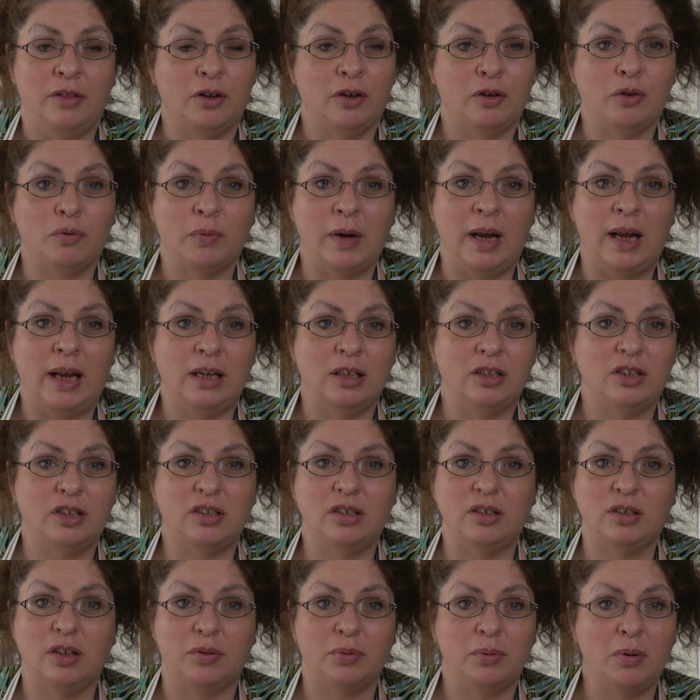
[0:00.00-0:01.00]
they're great
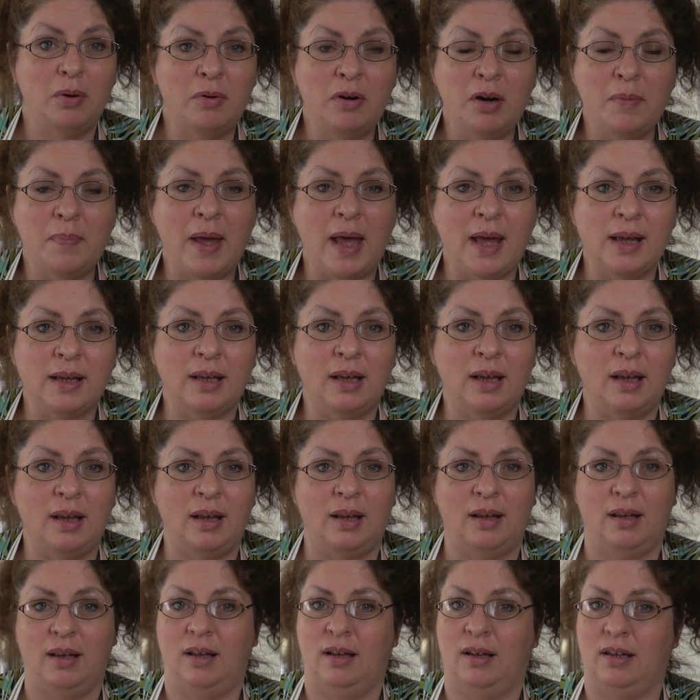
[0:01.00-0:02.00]
just to throw in a
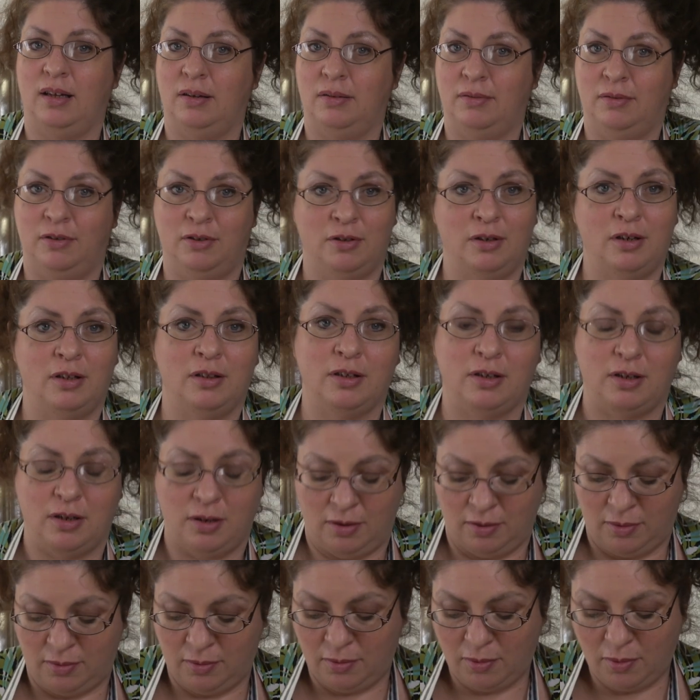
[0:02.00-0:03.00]
baggie and you're on the
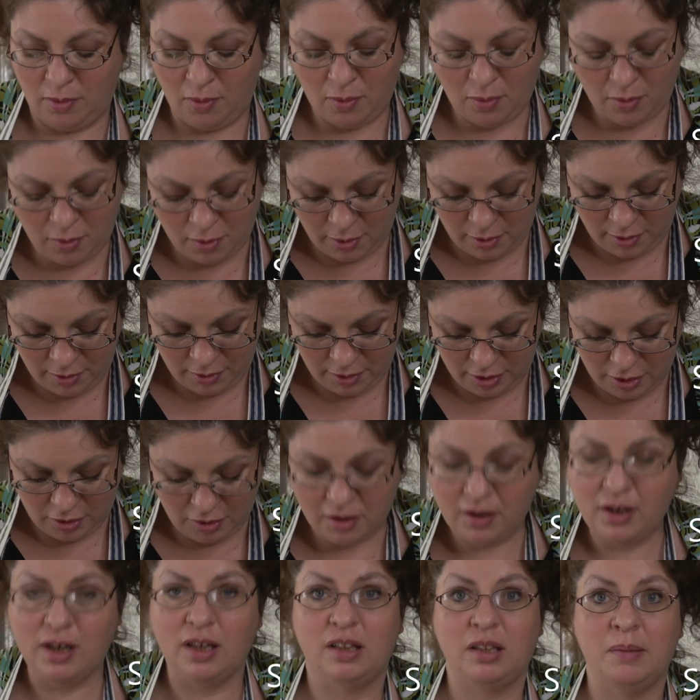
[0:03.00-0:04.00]
go. Or you
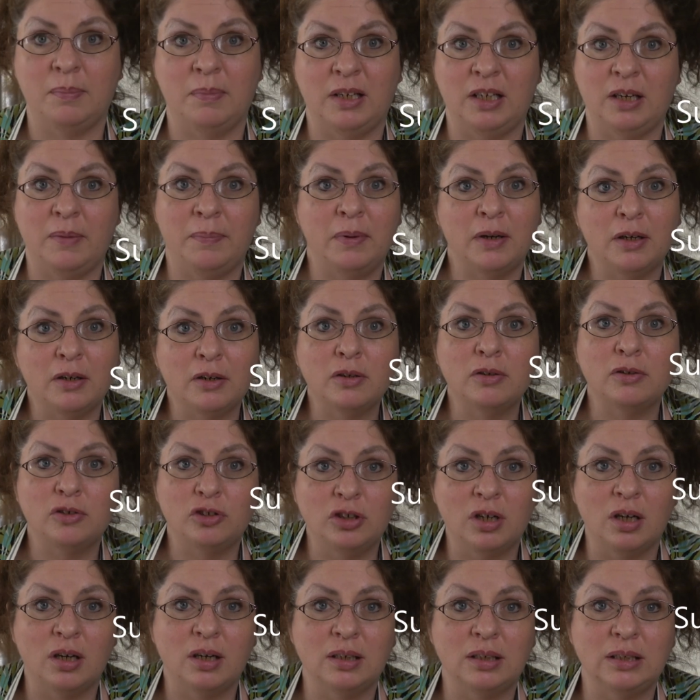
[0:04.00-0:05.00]
can cut them into bigger
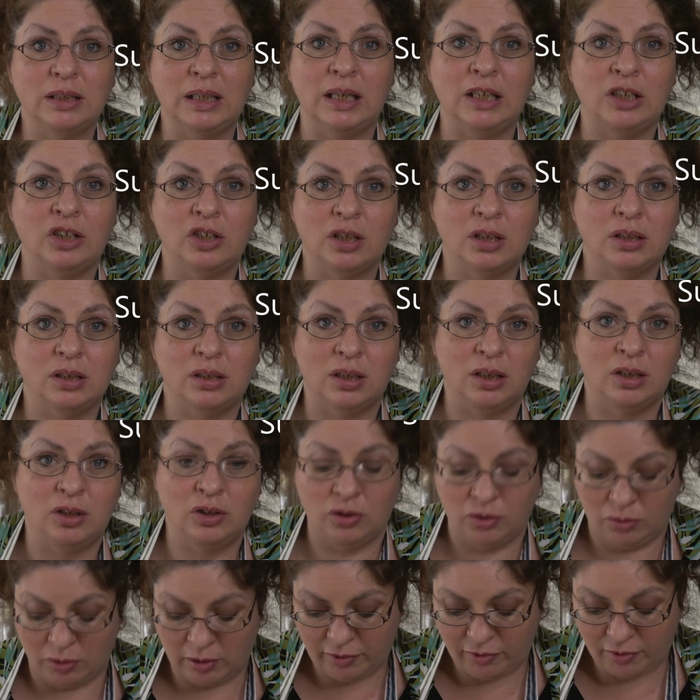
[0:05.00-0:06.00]
chunks and just
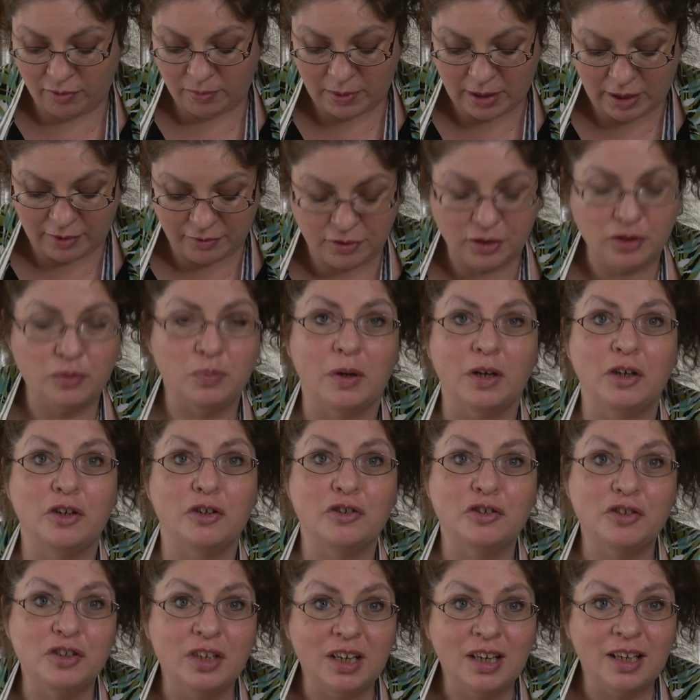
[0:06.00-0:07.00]
enjoy for breakfast while you're
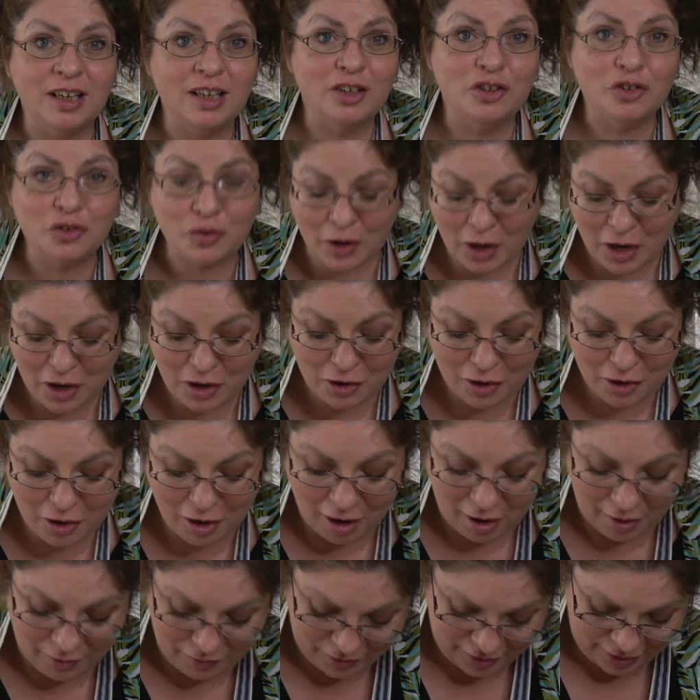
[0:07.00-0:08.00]
sitting enjoying your
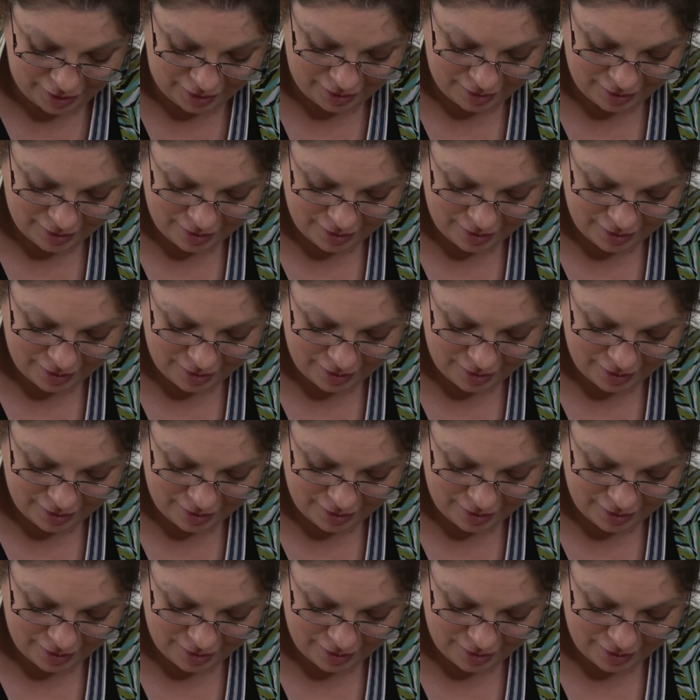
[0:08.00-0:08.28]
coffee.